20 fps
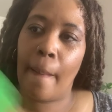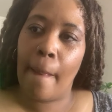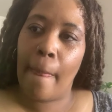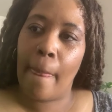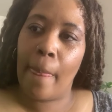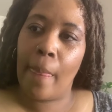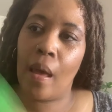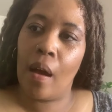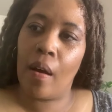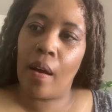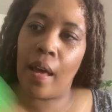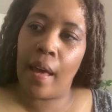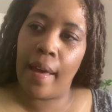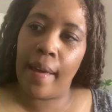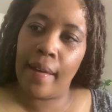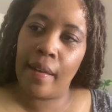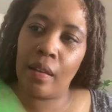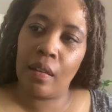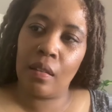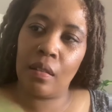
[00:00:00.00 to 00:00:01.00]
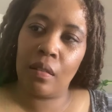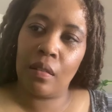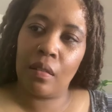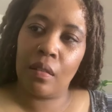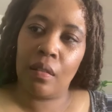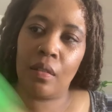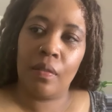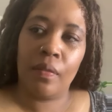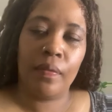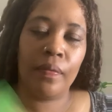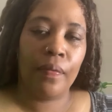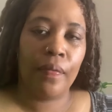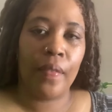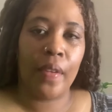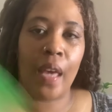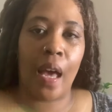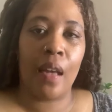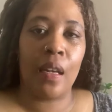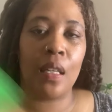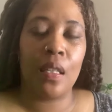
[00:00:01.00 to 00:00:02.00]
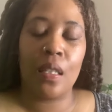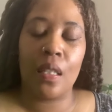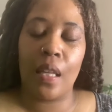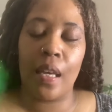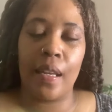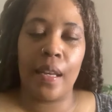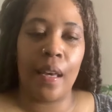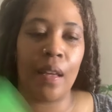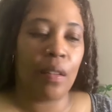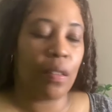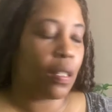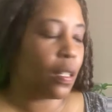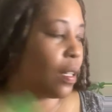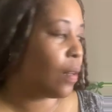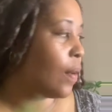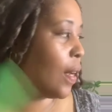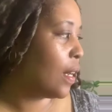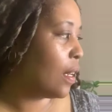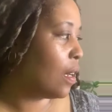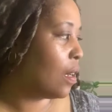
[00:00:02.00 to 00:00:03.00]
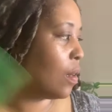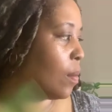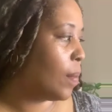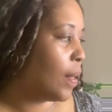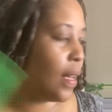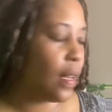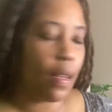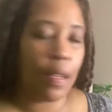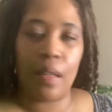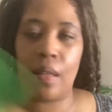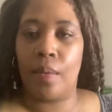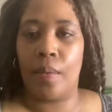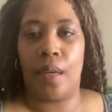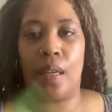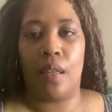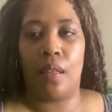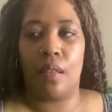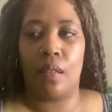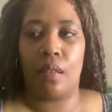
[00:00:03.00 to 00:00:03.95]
Okay? Y'all need to lay down to get ready to go to bed anyways.